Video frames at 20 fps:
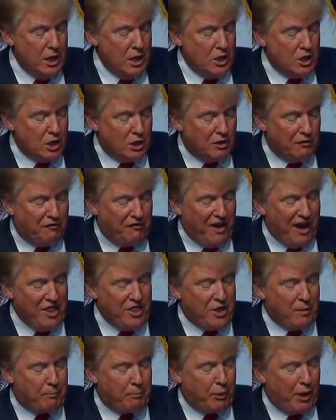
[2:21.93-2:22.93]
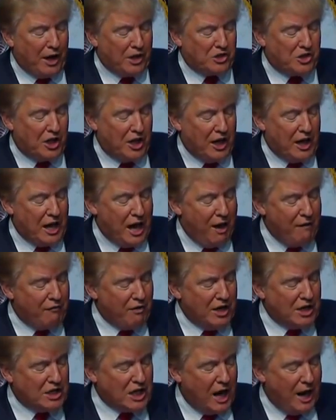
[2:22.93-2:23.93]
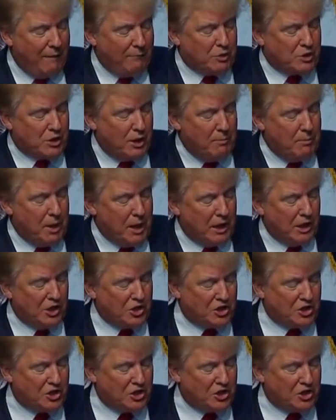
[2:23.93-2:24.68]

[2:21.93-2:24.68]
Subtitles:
to defend the president every time somebody